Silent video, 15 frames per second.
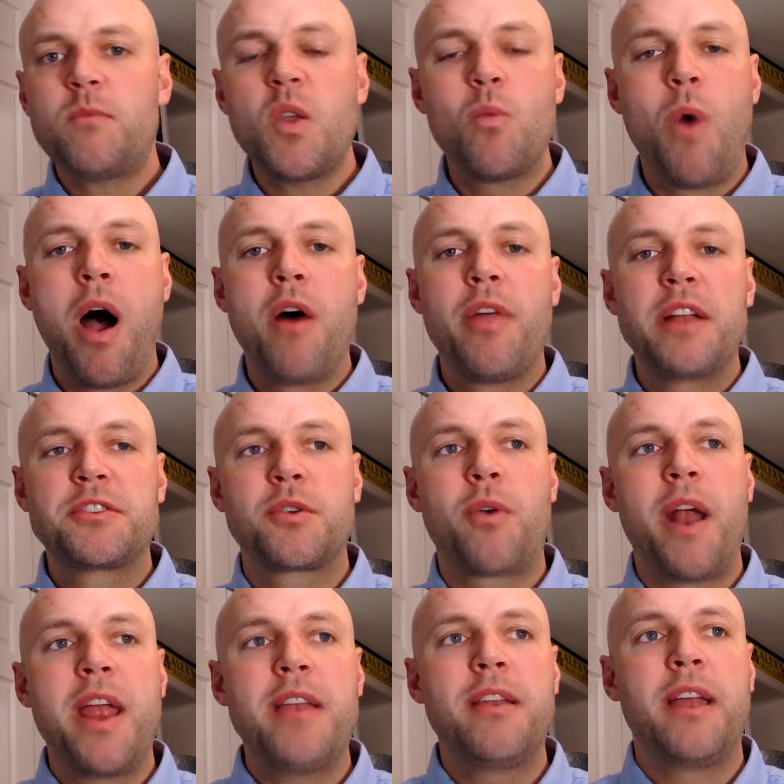while that's
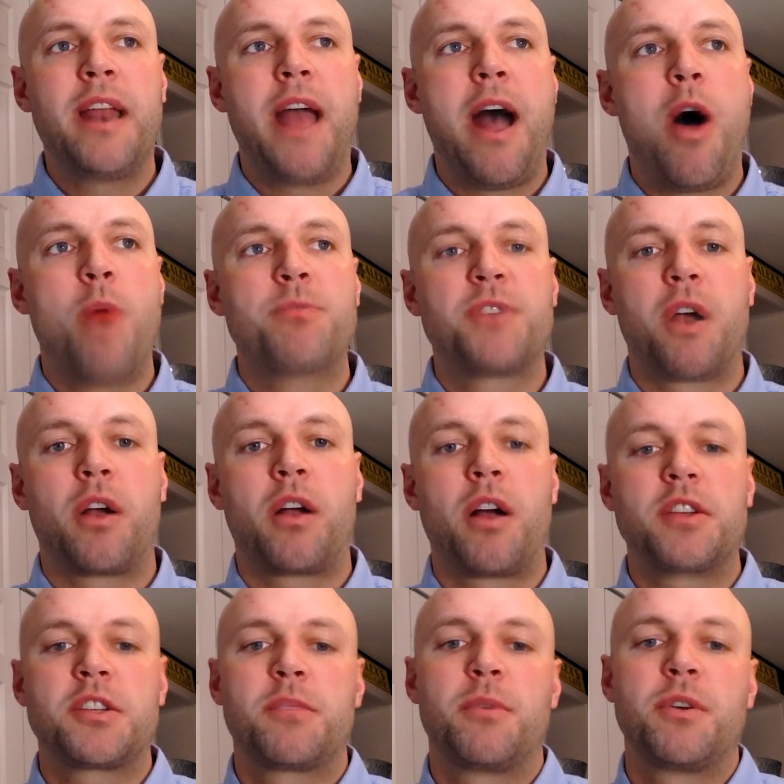great and it helps our
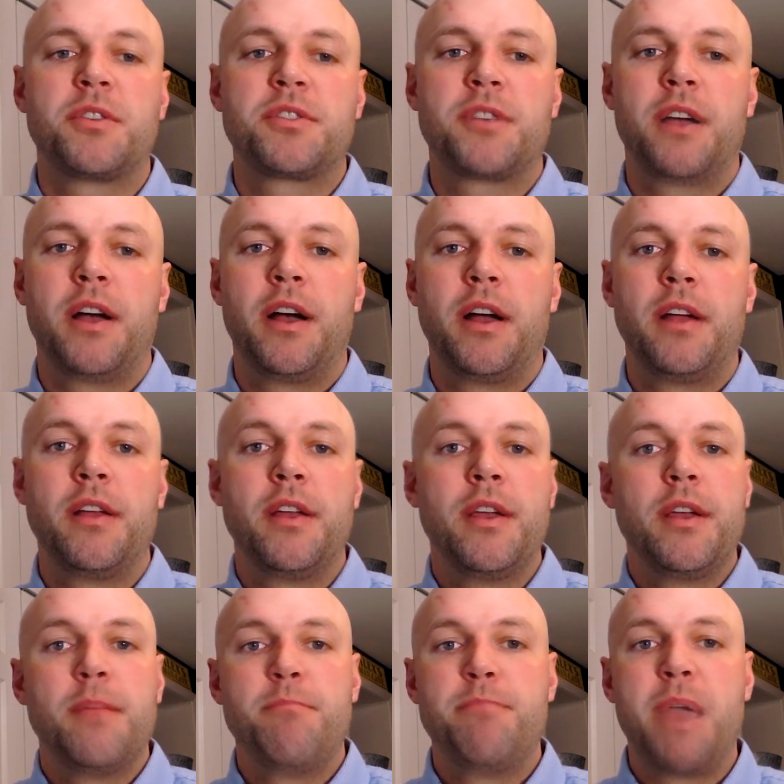customers
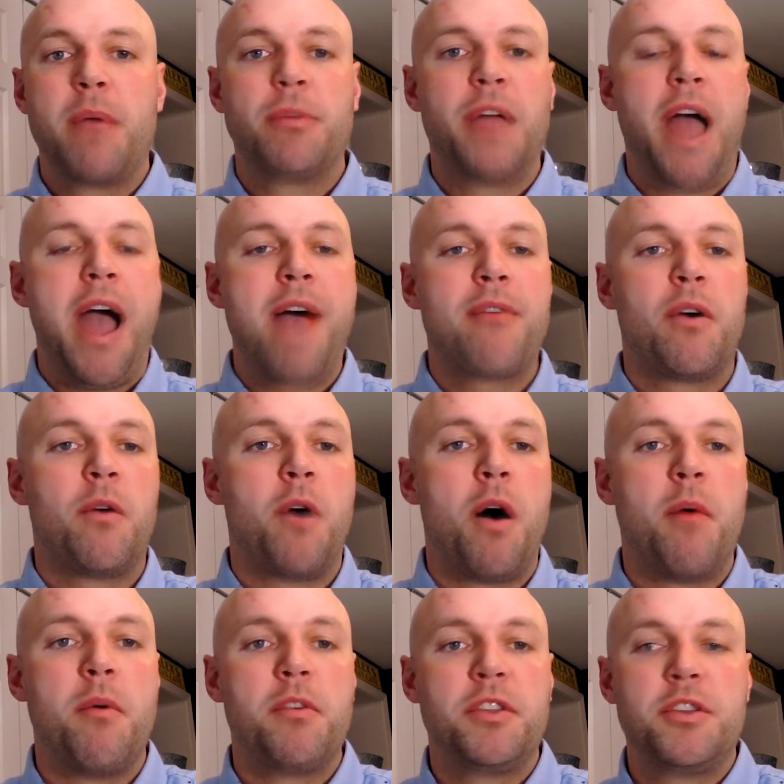be able to have
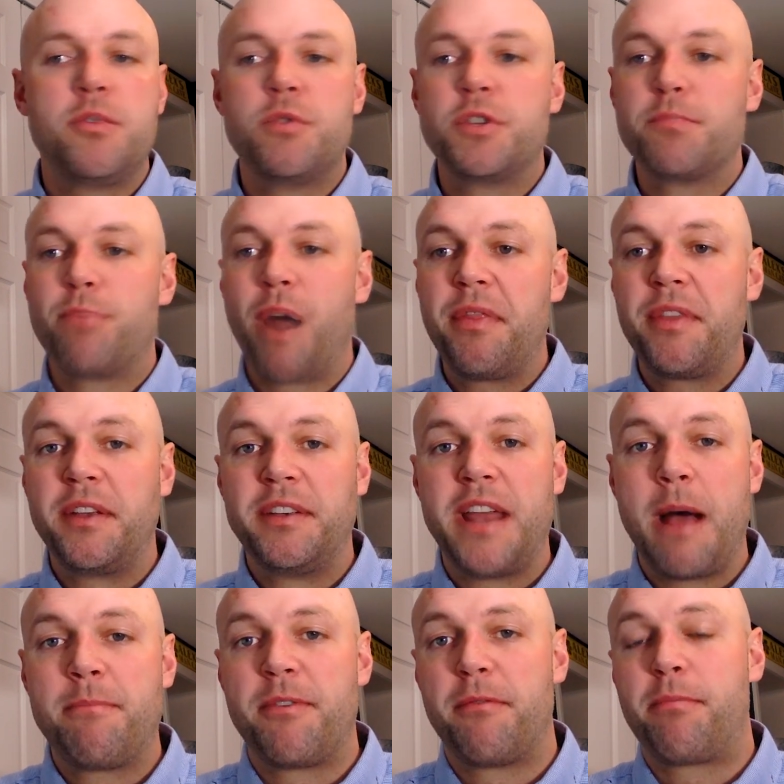a huge breadth and
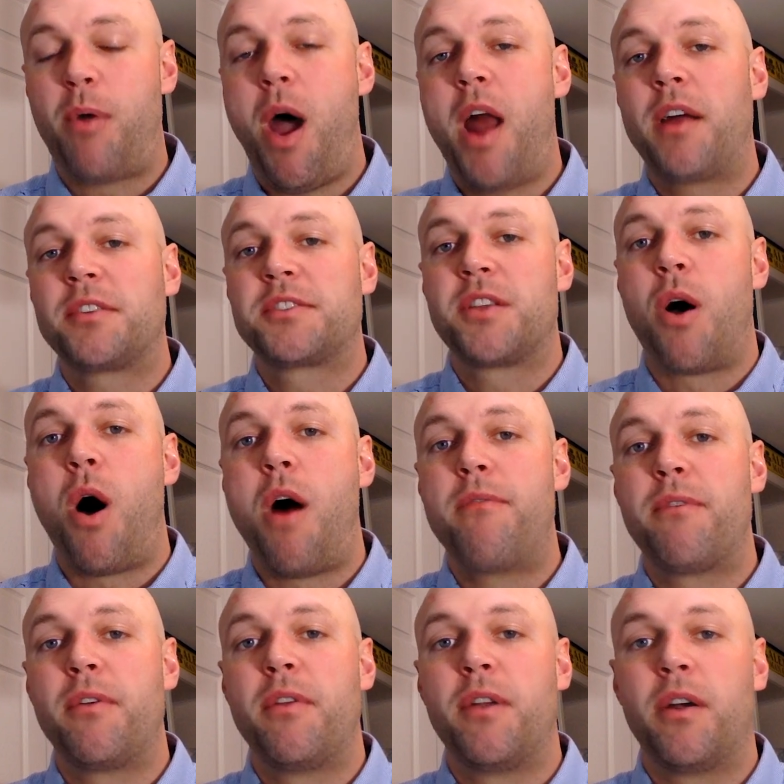depth of products to
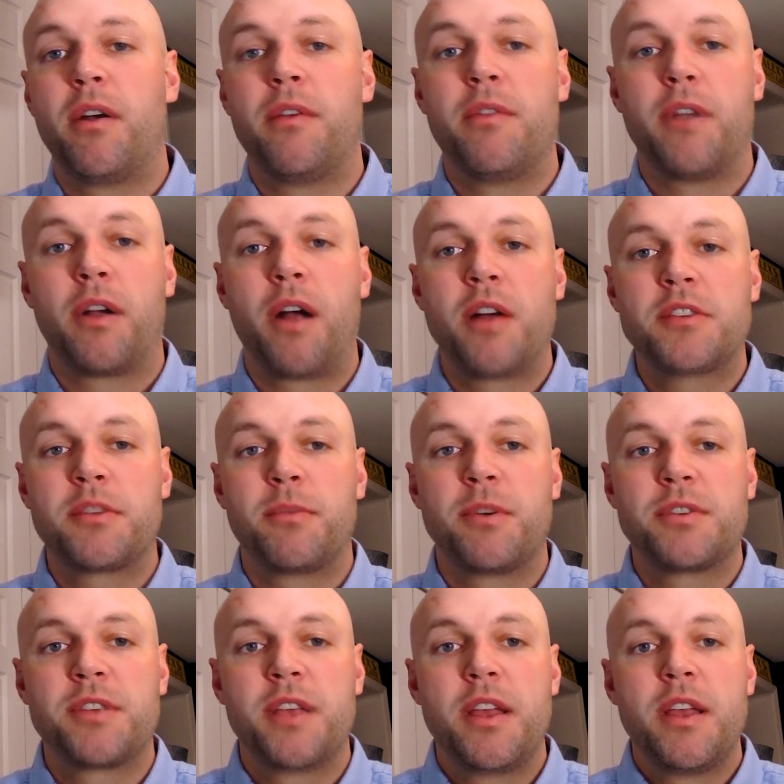offer their
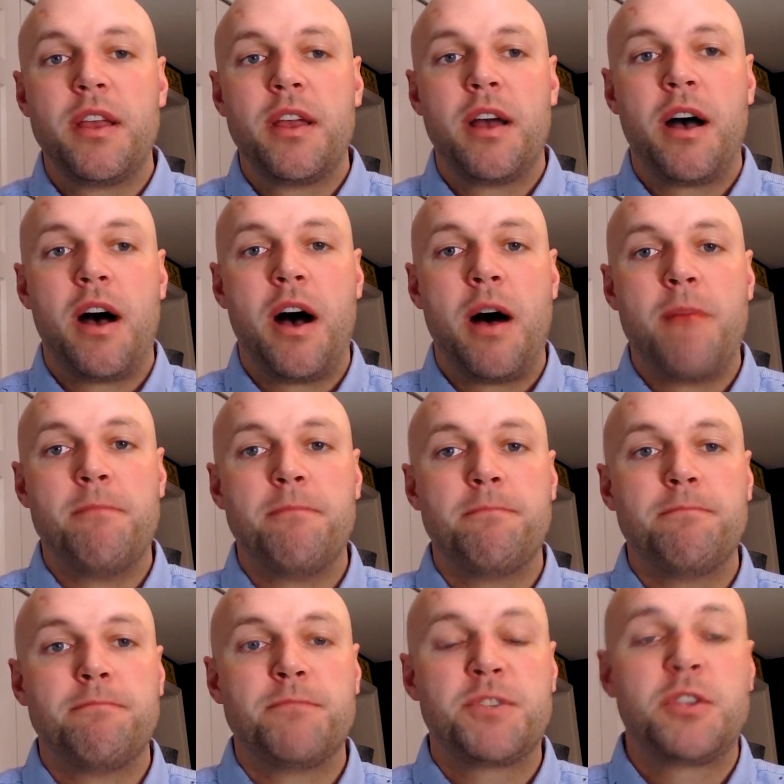customers, our
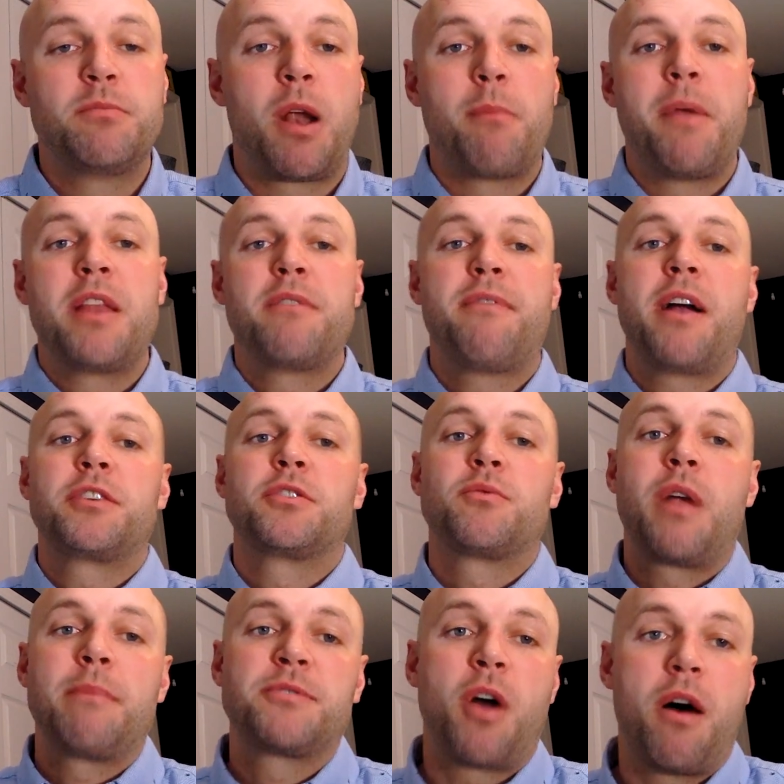
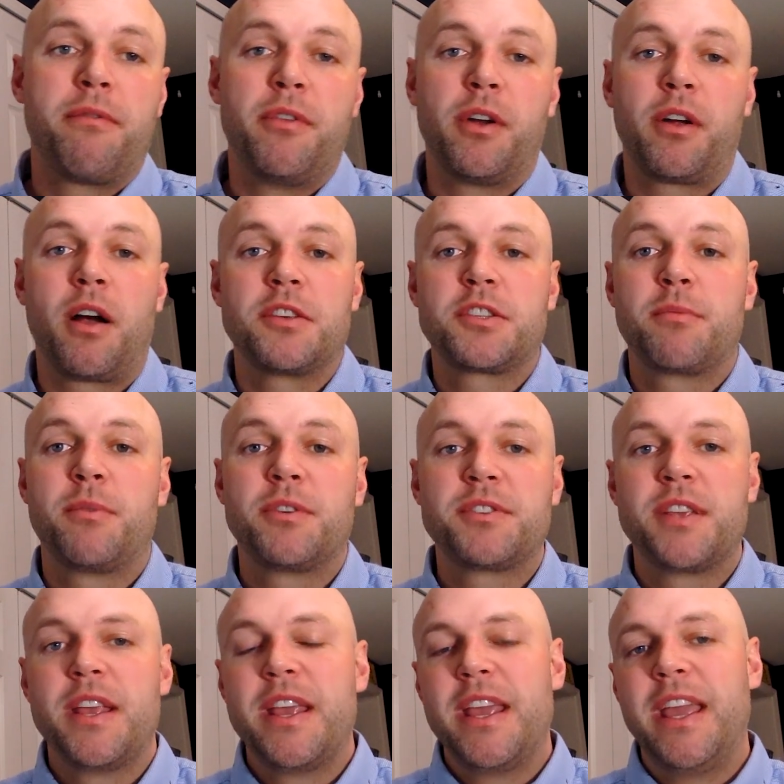manufacturers' reps offer their
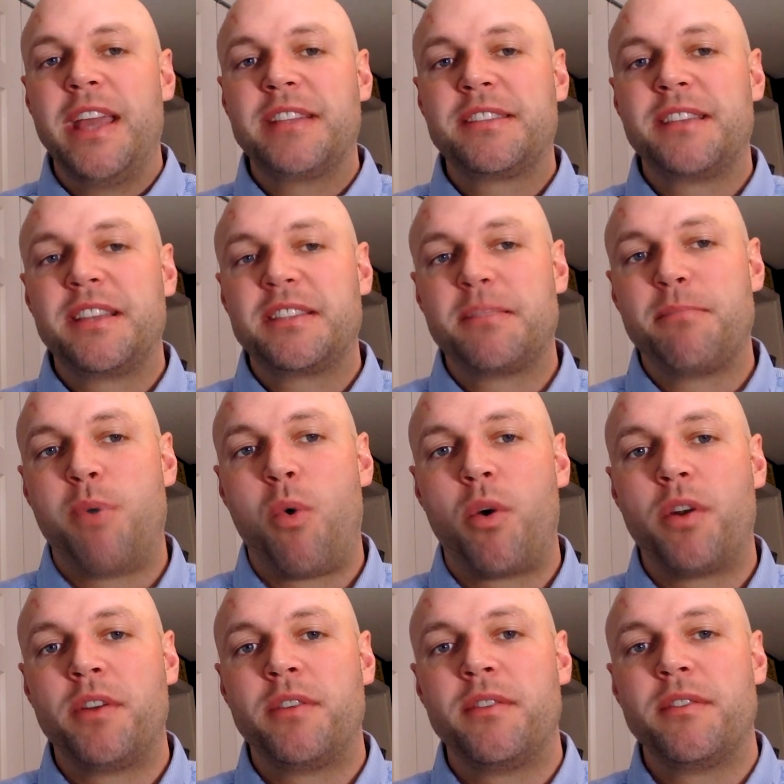customers, it's
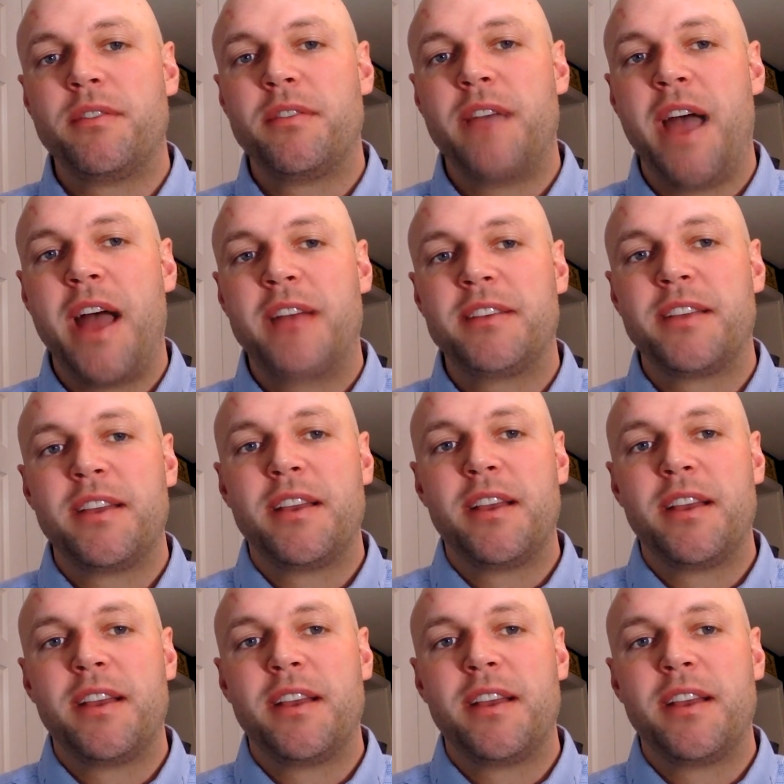important that